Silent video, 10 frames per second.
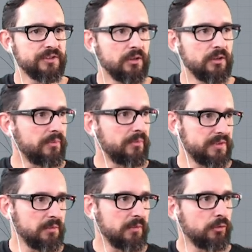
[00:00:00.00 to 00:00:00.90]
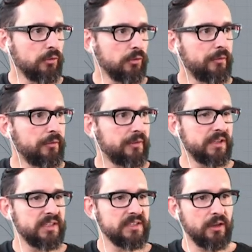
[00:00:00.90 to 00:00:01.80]
So similar to Loft,
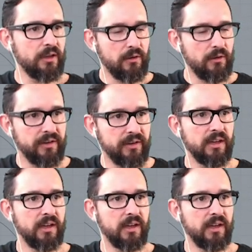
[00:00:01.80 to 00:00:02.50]
but instead of having